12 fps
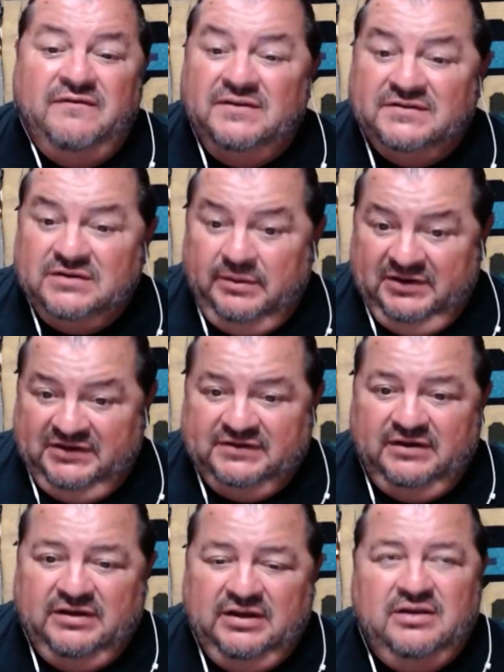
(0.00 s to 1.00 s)
this coming
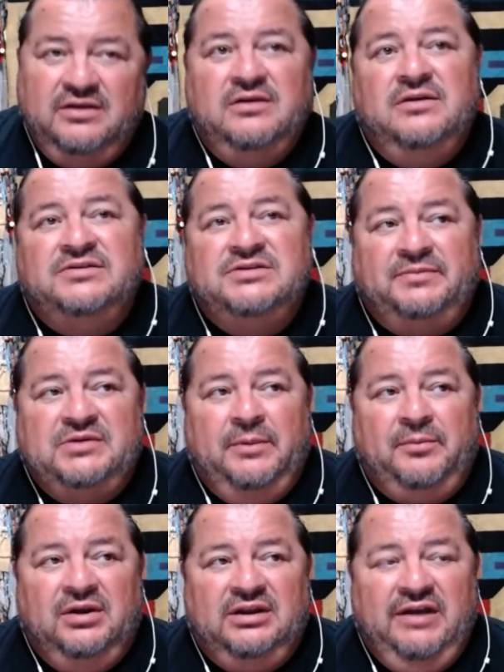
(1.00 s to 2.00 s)
Sunday,
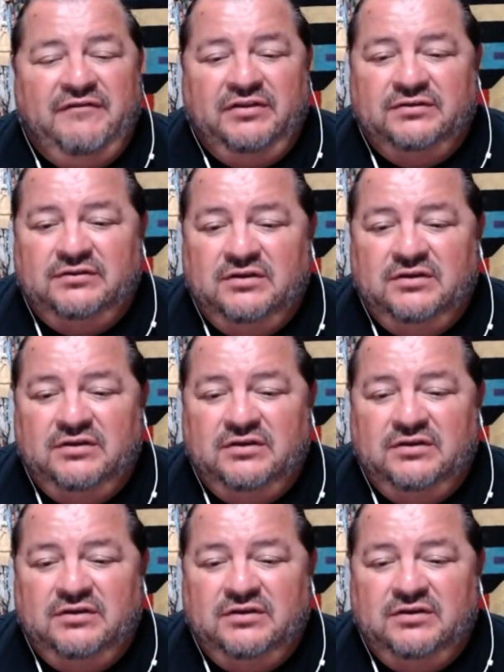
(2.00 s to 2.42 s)
September 11th,